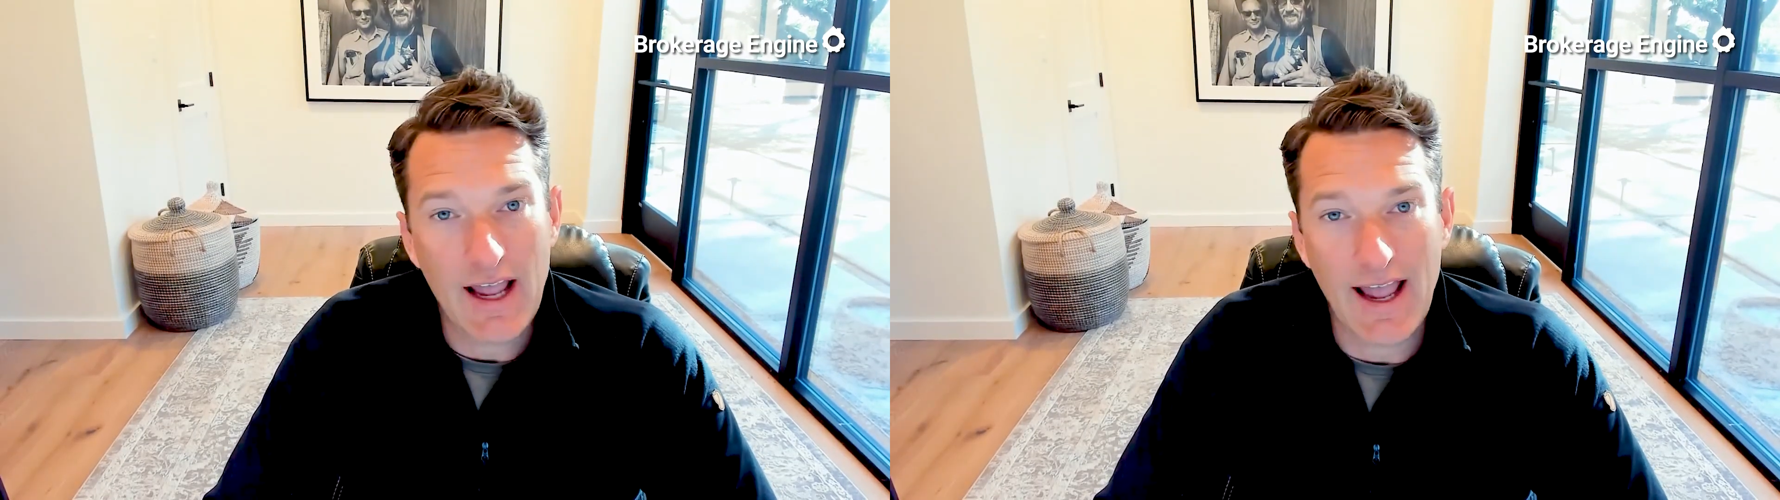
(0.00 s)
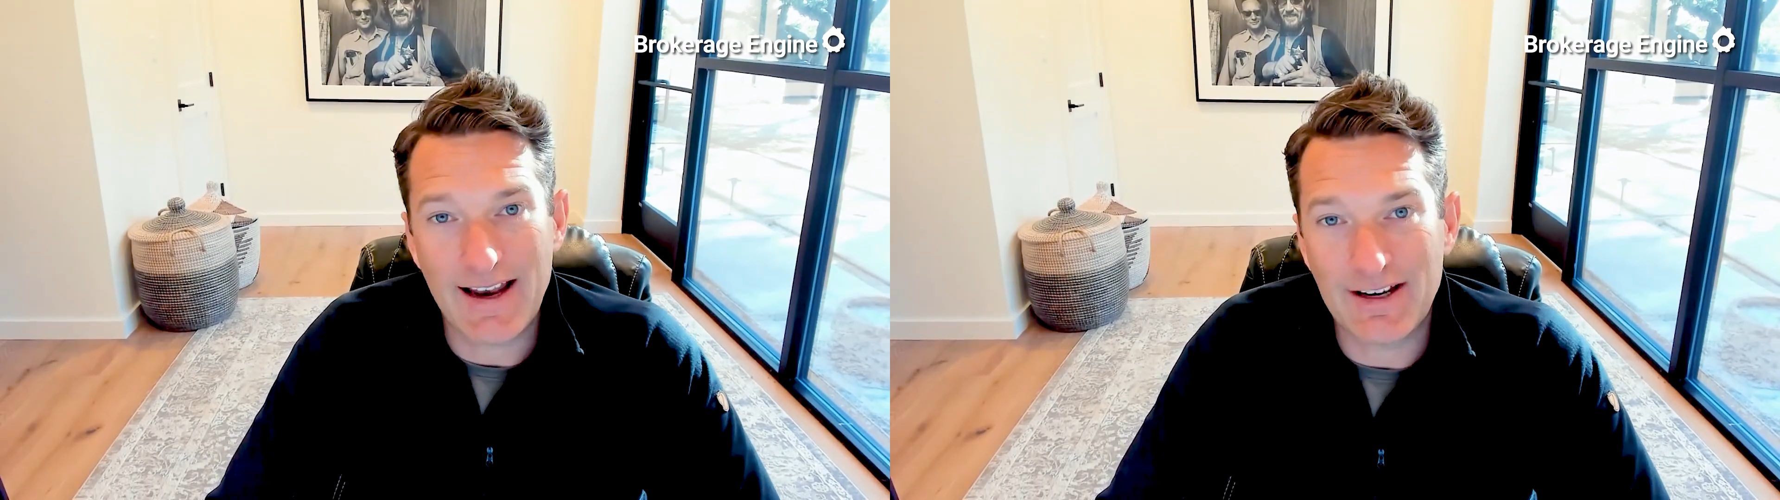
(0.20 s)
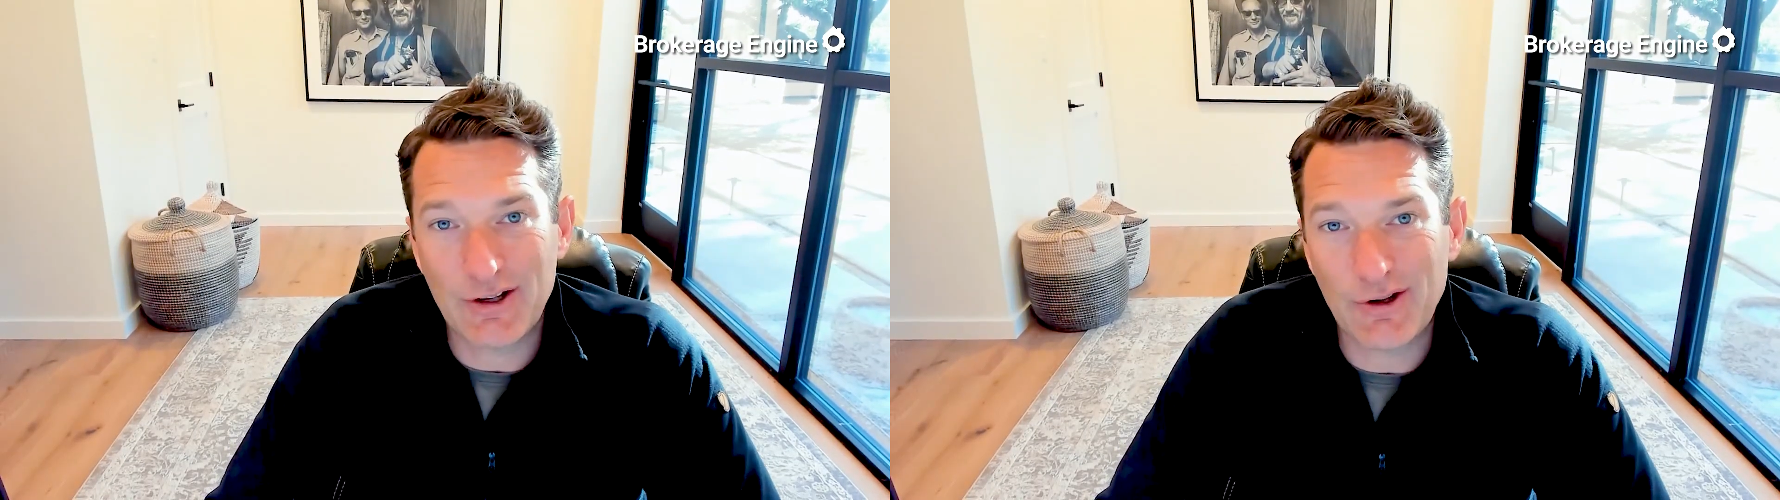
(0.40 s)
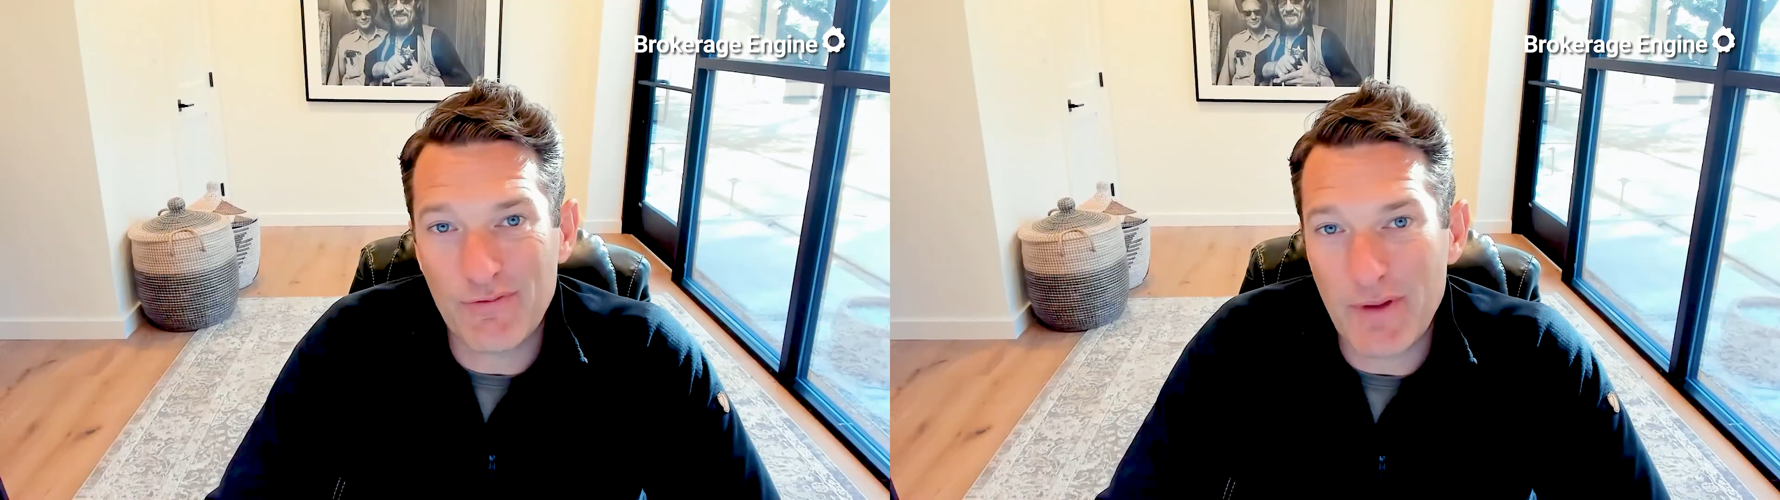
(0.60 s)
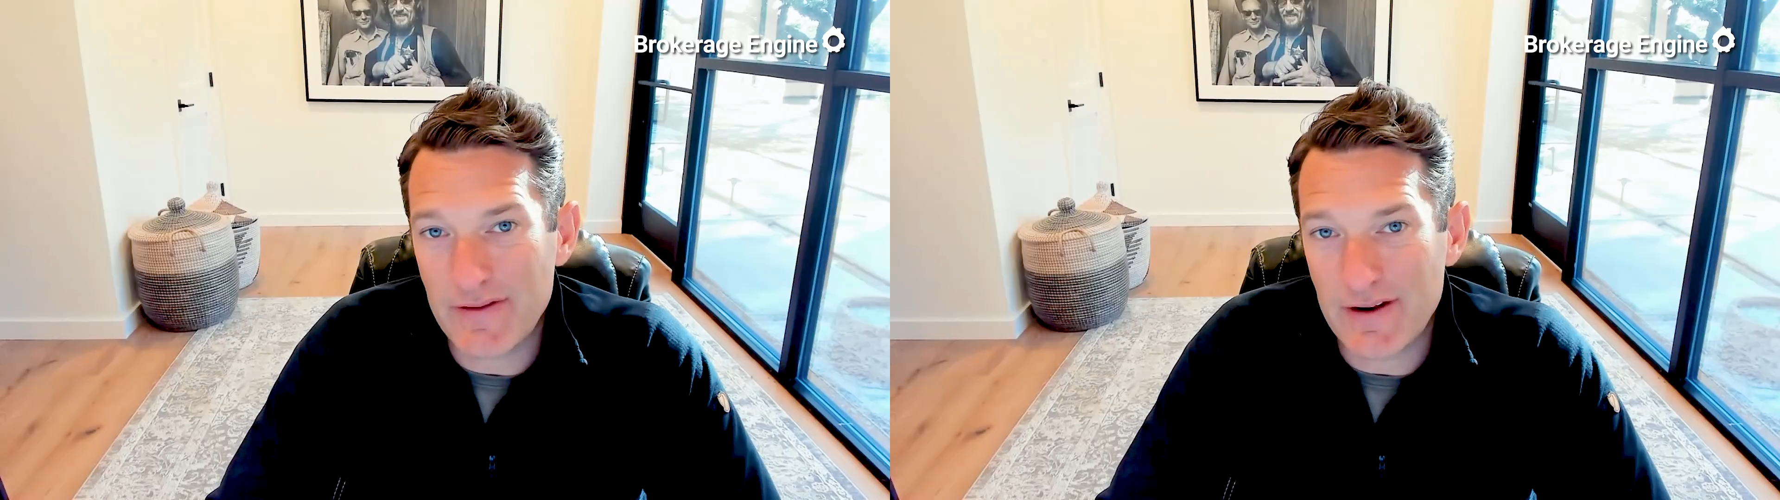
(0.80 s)
and you've
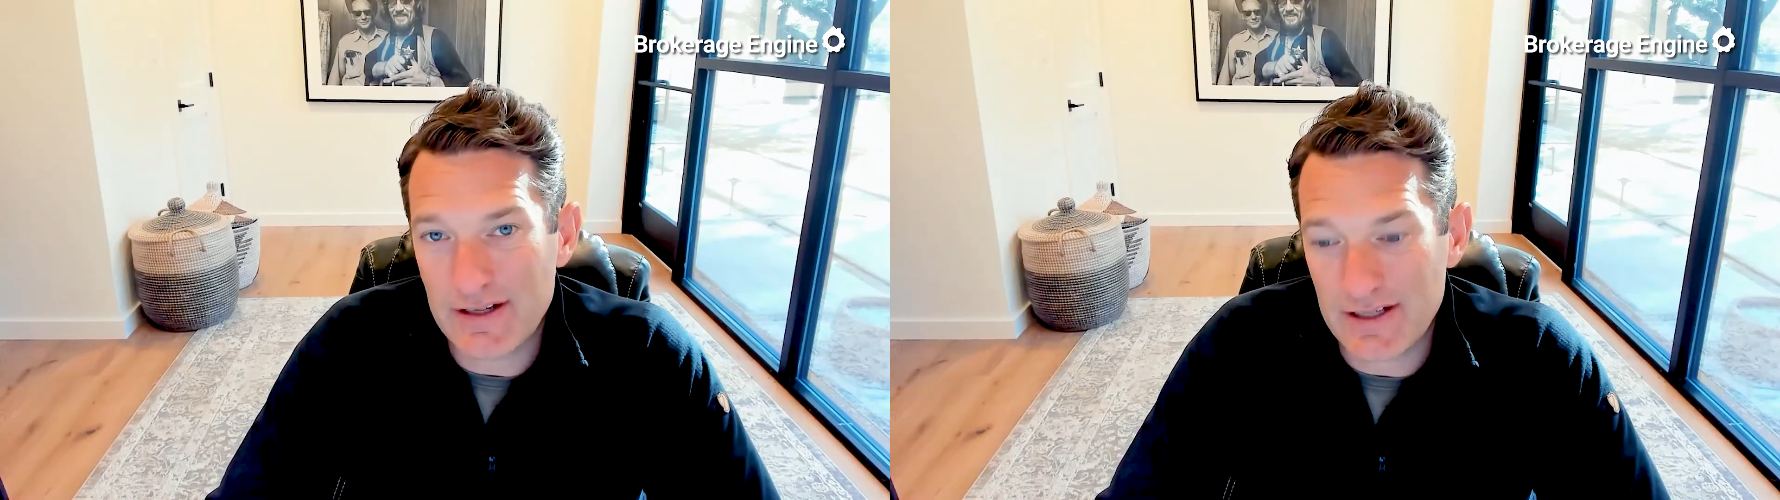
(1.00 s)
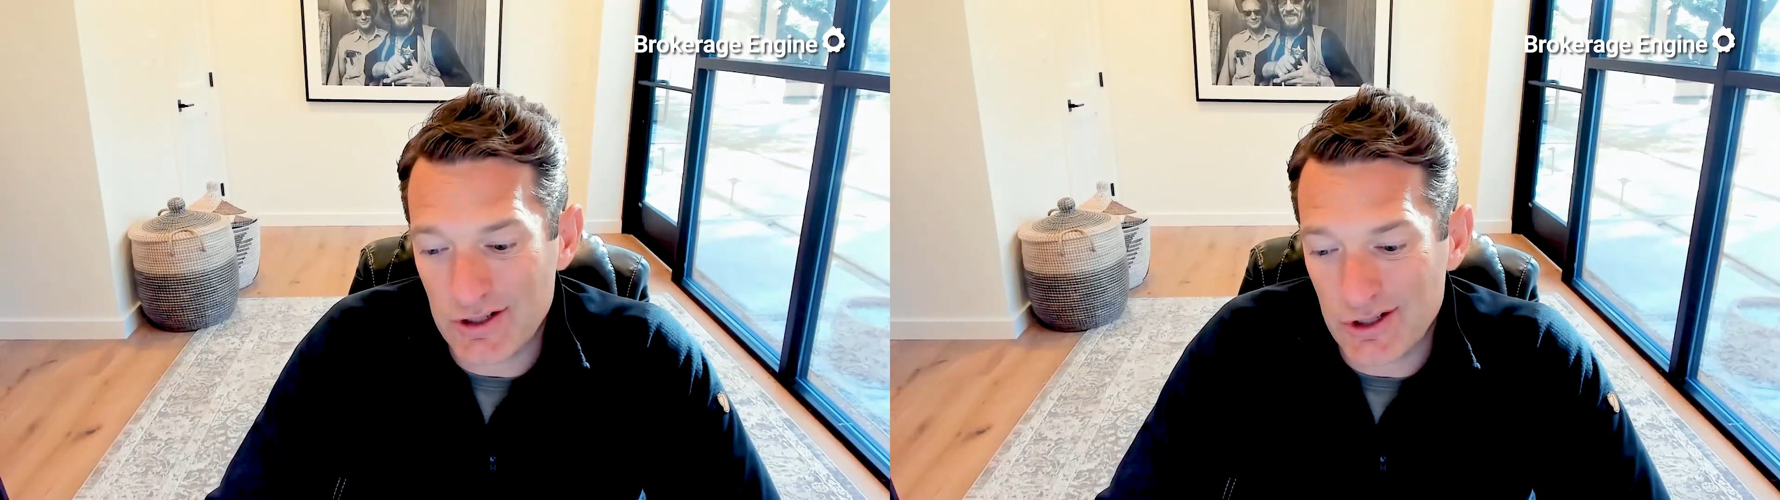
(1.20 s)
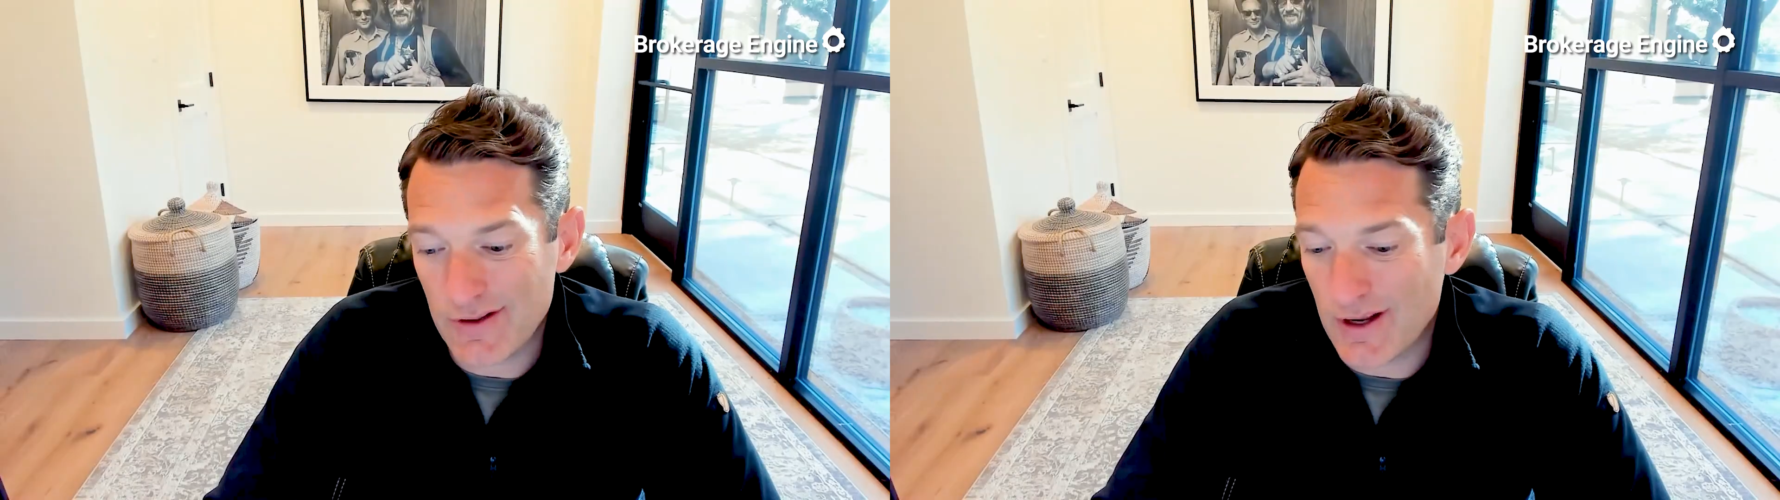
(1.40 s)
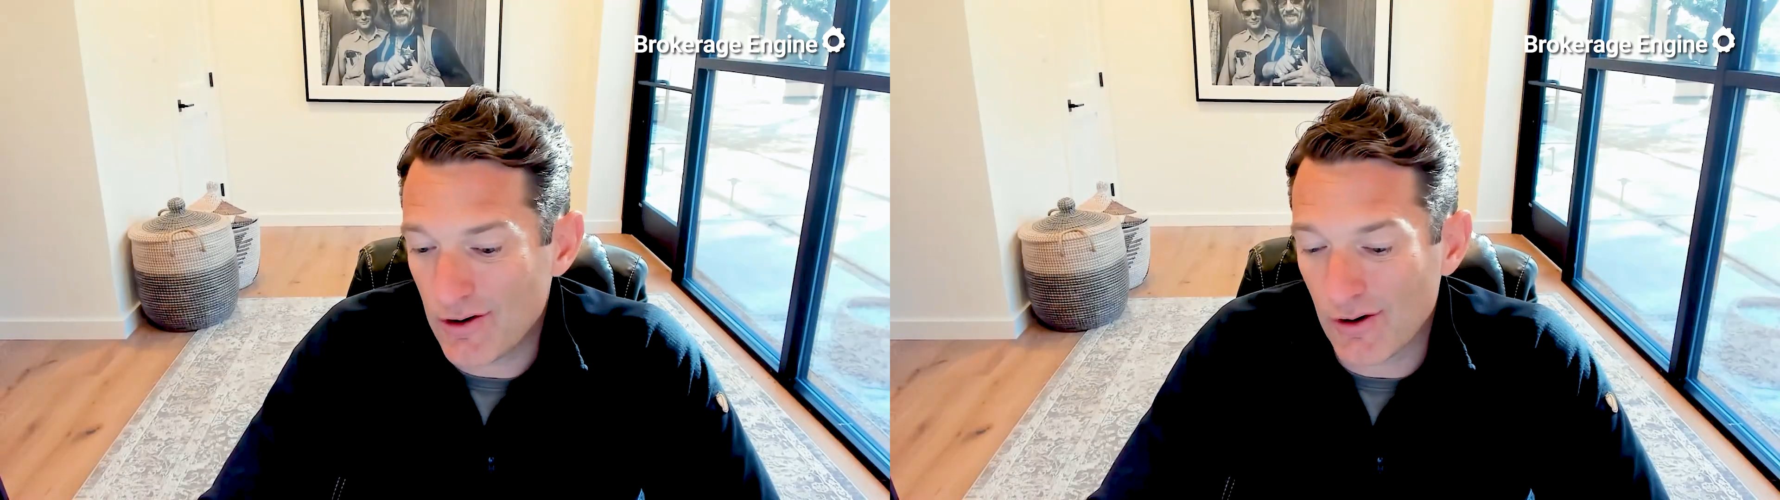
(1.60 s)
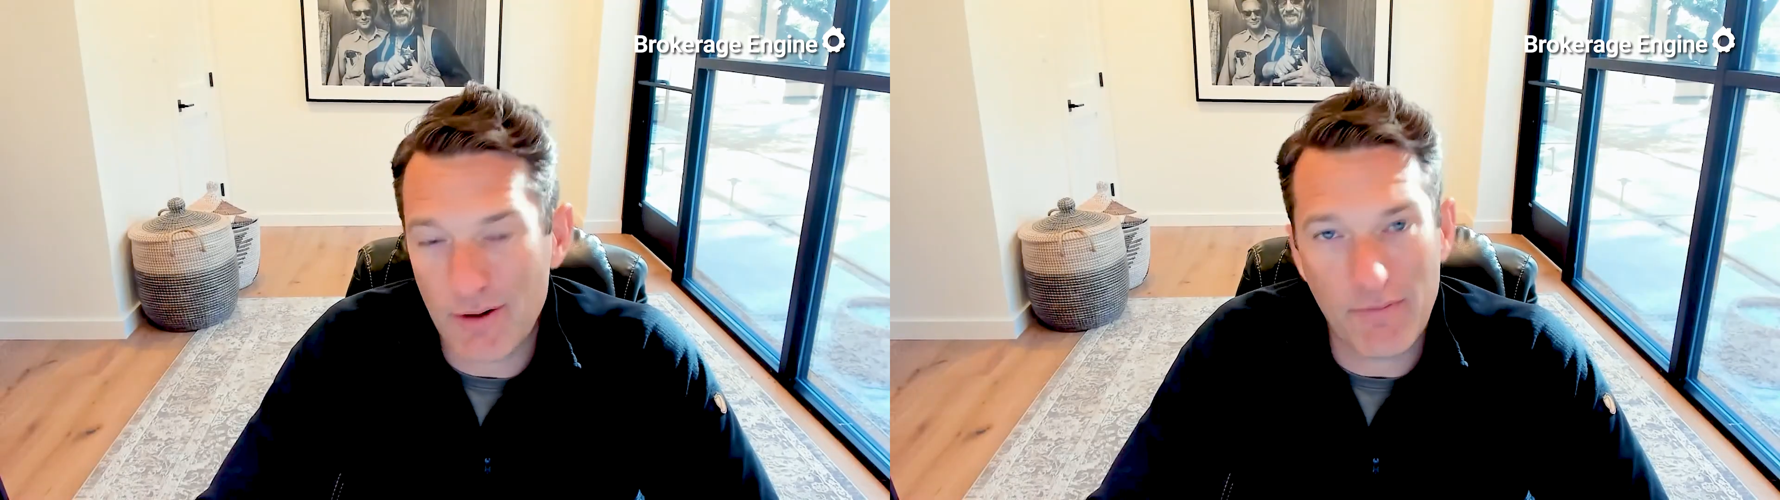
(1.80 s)
made the decision that you're going to